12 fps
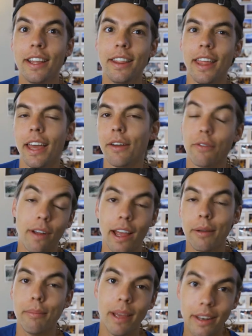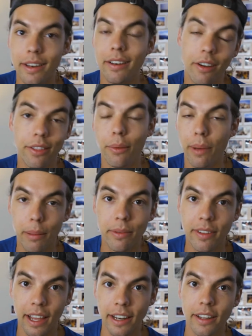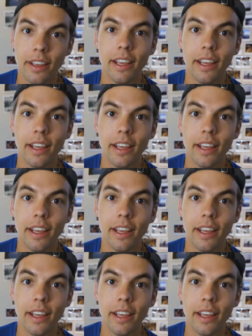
they recommended on the website,